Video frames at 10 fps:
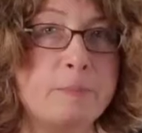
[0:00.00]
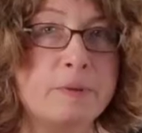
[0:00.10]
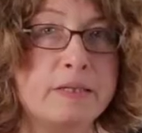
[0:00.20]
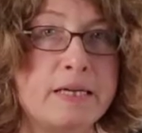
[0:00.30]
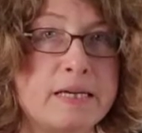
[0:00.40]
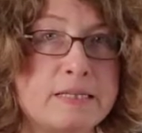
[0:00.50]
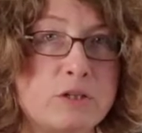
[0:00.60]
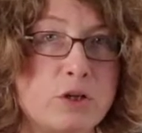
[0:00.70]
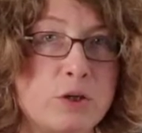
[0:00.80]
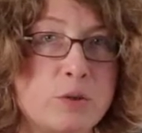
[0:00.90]
simple and
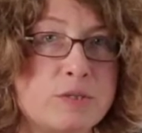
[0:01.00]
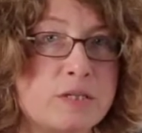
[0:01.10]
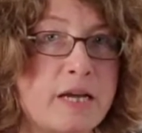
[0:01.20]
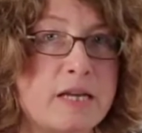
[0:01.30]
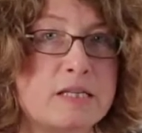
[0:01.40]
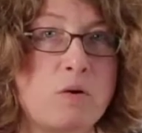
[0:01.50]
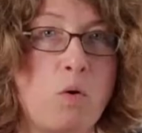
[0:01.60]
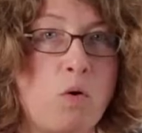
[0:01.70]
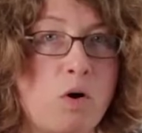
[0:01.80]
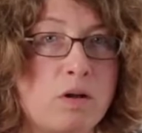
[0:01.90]
easy to use. It takes
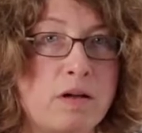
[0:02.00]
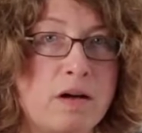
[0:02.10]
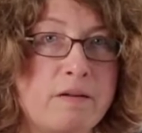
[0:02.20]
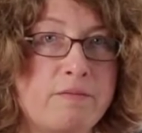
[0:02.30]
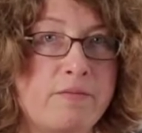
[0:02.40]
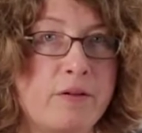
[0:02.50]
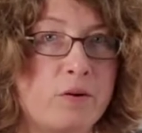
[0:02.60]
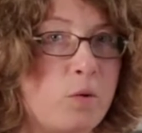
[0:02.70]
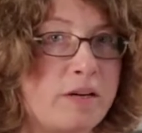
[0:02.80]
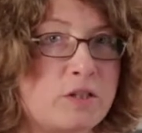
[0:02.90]
all of
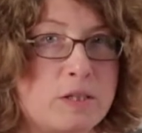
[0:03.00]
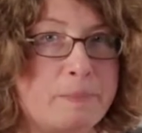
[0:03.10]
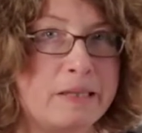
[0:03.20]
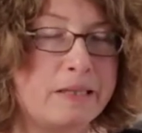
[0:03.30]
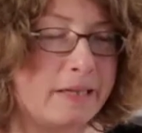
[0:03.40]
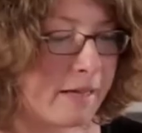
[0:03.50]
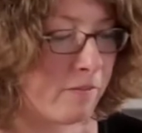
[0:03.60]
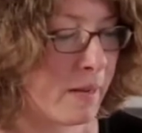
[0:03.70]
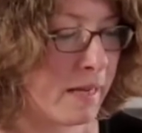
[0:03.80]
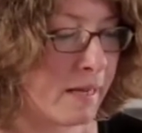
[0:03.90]
the questionability out
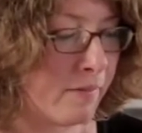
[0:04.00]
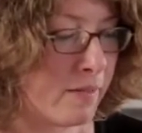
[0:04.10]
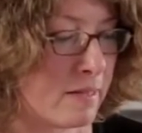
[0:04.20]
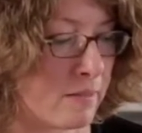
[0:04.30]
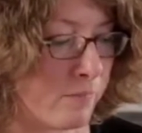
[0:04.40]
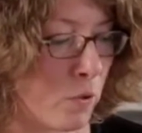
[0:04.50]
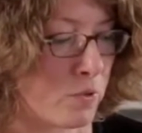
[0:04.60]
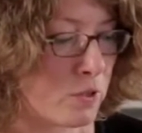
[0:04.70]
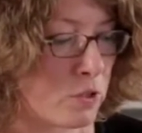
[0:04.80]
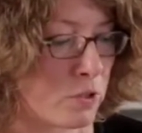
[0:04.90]
of making these
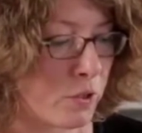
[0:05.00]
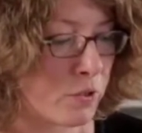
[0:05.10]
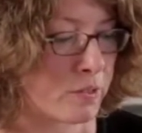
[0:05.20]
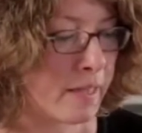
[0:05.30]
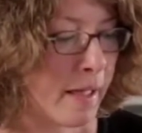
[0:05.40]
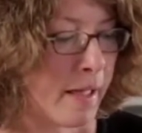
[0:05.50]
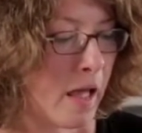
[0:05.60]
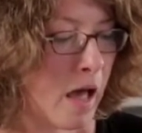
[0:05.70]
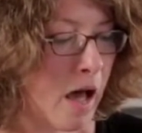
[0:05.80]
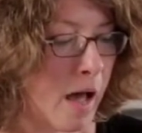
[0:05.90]
frozen desserts.
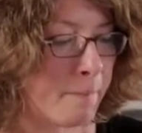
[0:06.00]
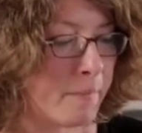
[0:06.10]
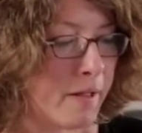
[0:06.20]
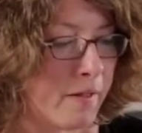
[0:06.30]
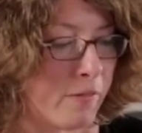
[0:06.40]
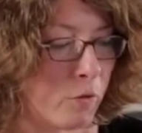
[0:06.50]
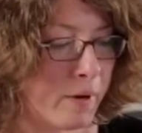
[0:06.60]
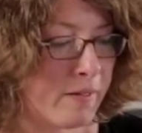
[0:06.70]
Um, the